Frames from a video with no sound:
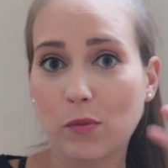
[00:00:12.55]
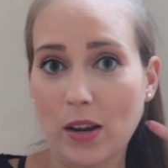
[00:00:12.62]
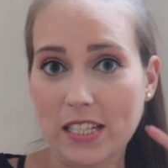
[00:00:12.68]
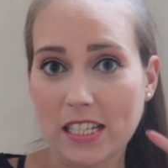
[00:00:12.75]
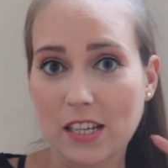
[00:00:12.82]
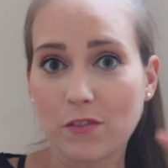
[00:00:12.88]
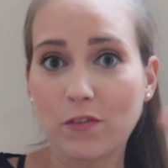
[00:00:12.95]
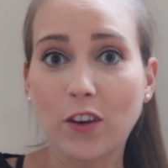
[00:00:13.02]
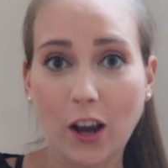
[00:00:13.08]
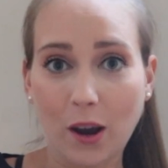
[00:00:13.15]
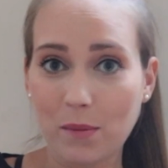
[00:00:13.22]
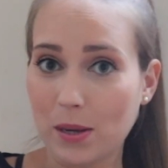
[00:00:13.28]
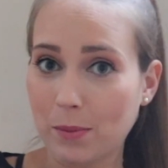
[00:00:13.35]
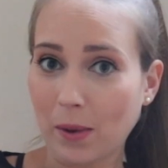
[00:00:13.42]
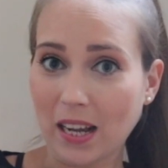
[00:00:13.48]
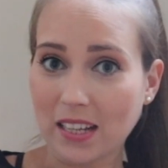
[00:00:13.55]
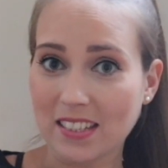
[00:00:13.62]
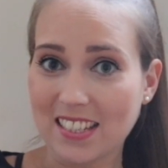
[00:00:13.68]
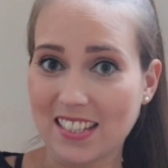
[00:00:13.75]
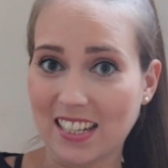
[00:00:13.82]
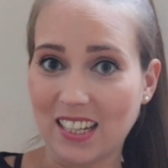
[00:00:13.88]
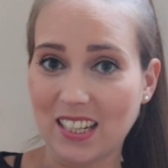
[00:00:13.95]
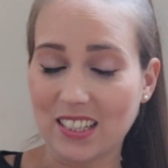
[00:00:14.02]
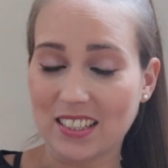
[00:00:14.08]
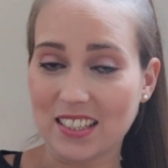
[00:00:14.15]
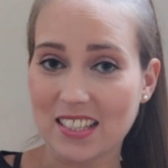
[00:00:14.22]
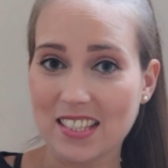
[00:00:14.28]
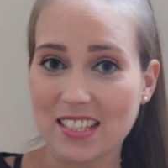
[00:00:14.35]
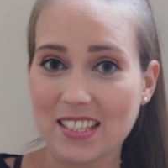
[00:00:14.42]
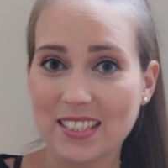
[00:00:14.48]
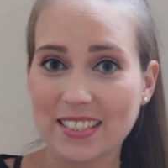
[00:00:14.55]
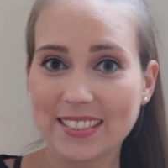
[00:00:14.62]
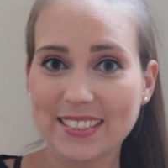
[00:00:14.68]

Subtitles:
ready for going back to dance.